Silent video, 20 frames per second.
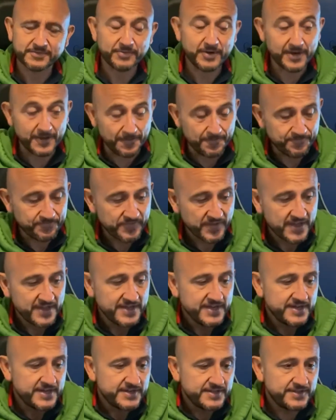Well,
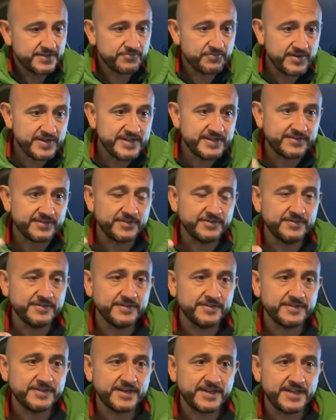the reason
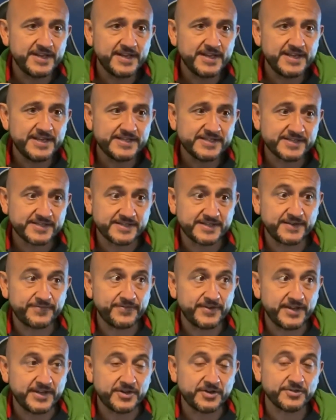that it is so
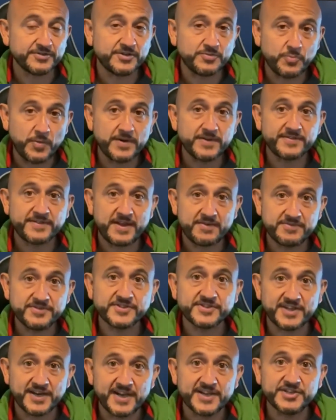different in cost is one is their
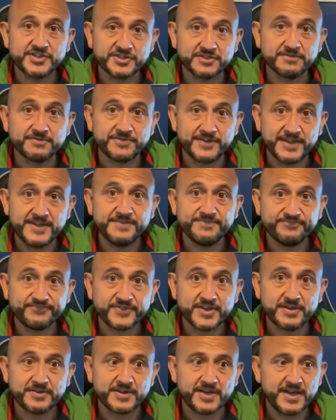installation fee.
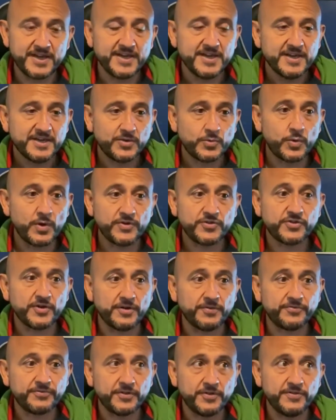Okay, quite
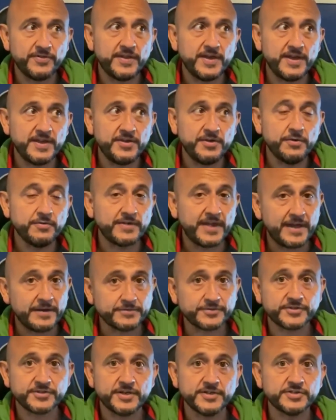often they use
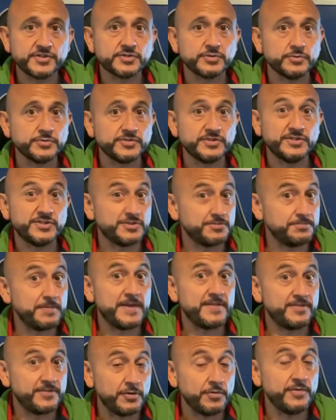outside sources to
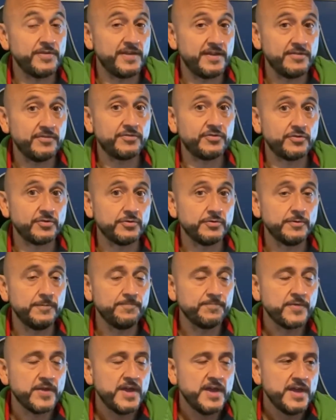do the install,
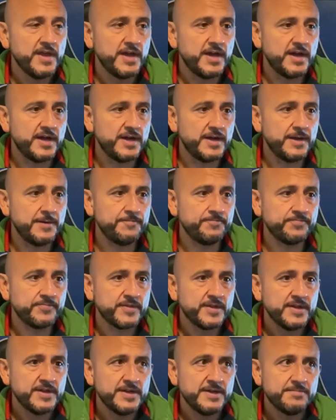
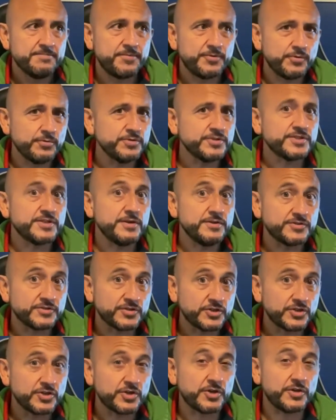but also it's the
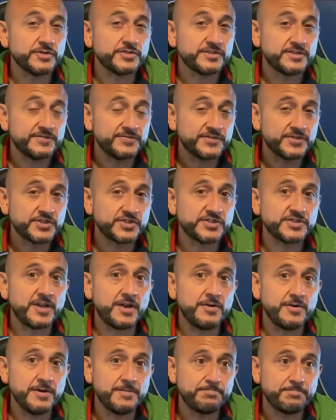cost of the
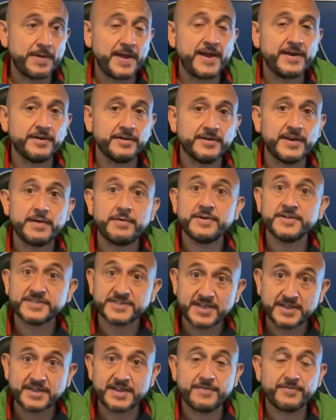solar panel. Now I
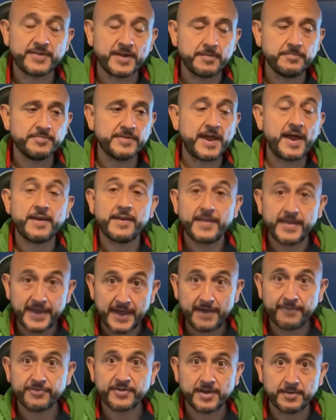said they've come down, and they
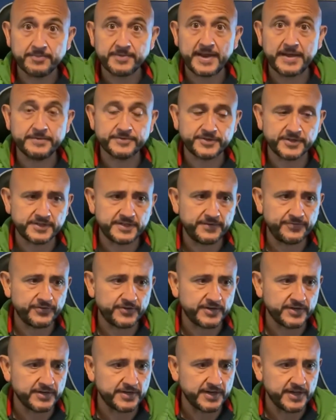have come down
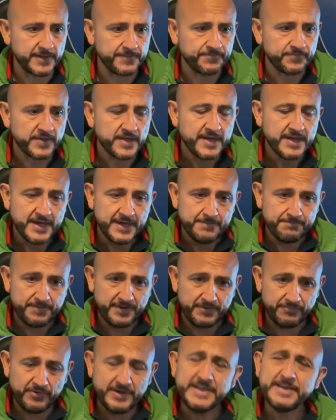significantly, but it
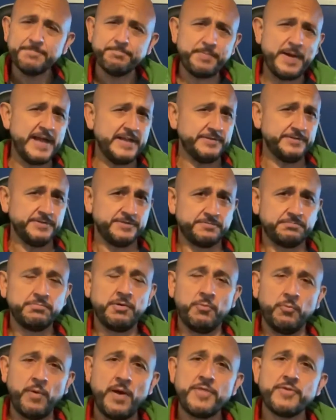really depends
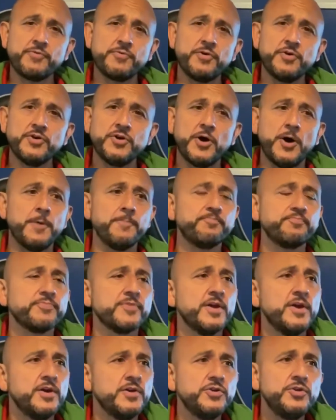on whether or not
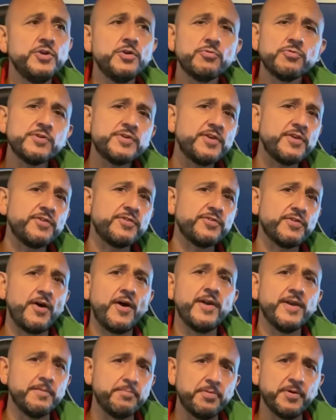you're a
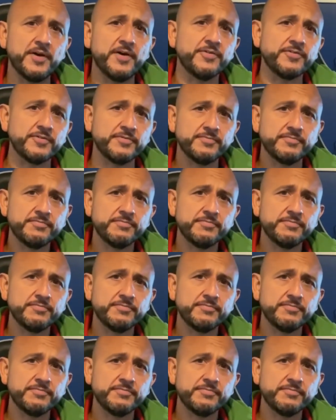designer person.